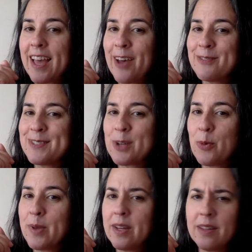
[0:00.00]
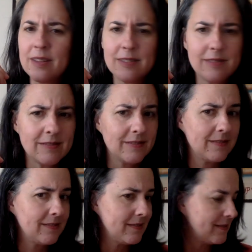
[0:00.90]
I have so many.
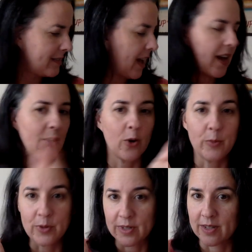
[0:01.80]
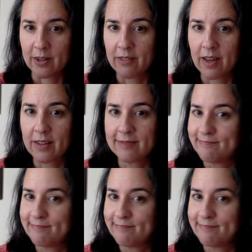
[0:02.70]
I hope you didn't hear that.